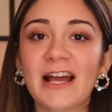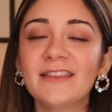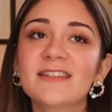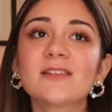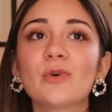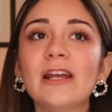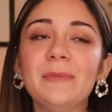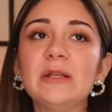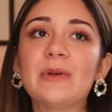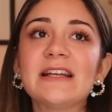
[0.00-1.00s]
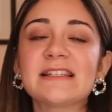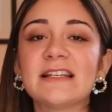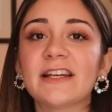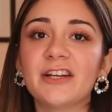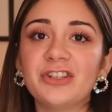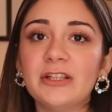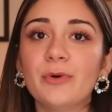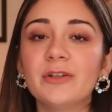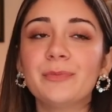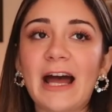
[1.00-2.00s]
And this is what I mean when I say, like, I really
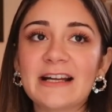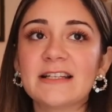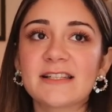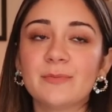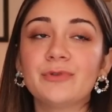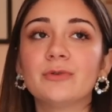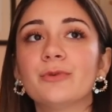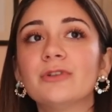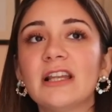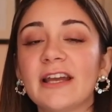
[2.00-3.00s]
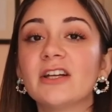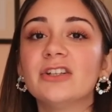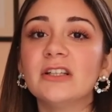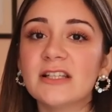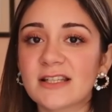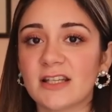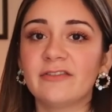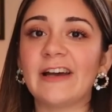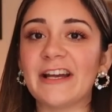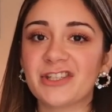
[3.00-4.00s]
want to practice and promote, like, realistic
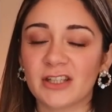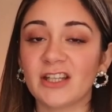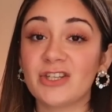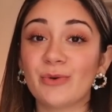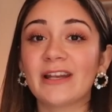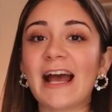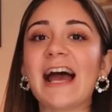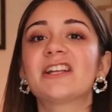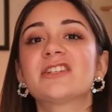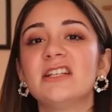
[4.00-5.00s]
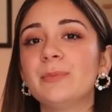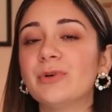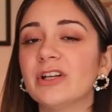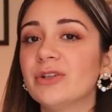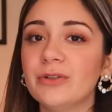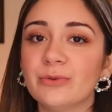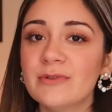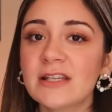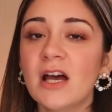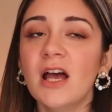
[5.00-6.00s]
fashion that you can actually put into
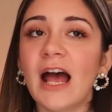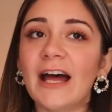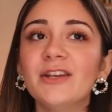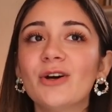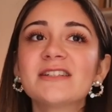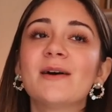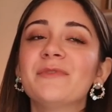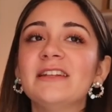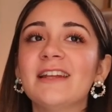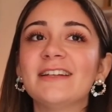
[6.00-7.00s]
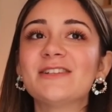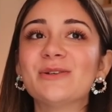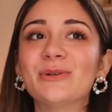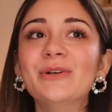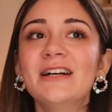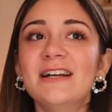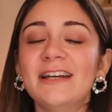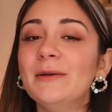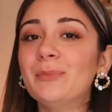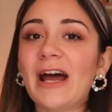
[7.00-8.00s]
use and not something that is, you know,
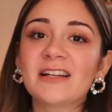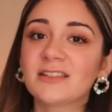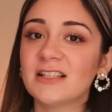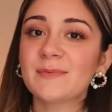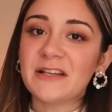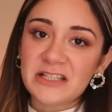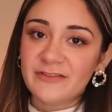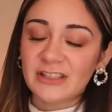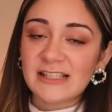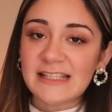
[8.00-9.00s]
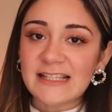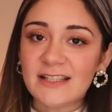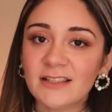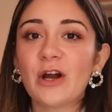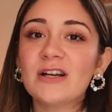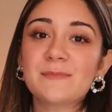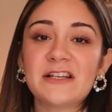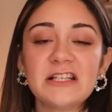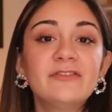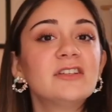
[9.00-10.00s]
impractical, especially for the season or
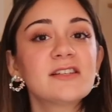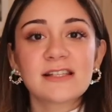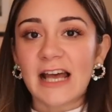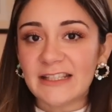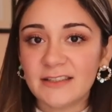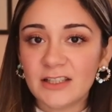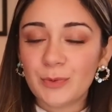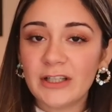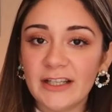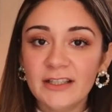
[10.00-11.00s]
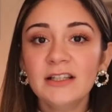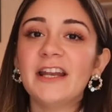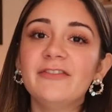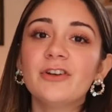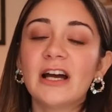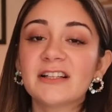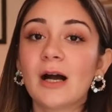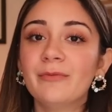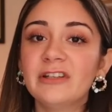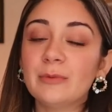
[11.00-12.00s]
especially for the society that we're in. And if you're
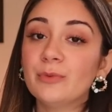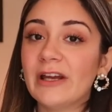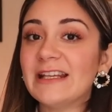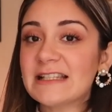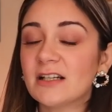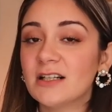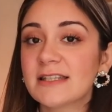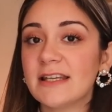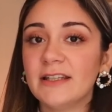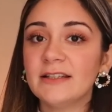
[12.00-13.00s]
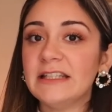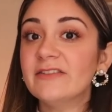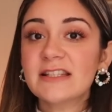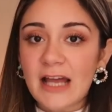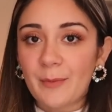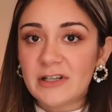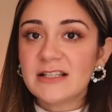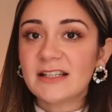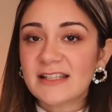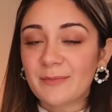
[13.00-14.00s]
uncomfortable wearing skirts in even summers,
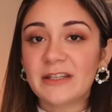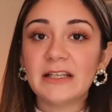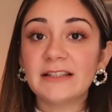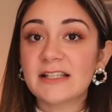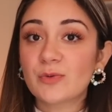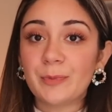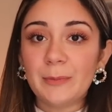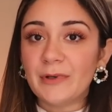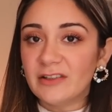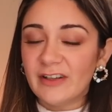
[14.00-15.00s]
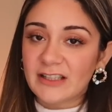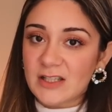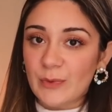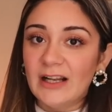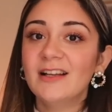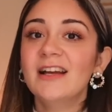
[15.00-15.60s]
then something like this would be perfect as well.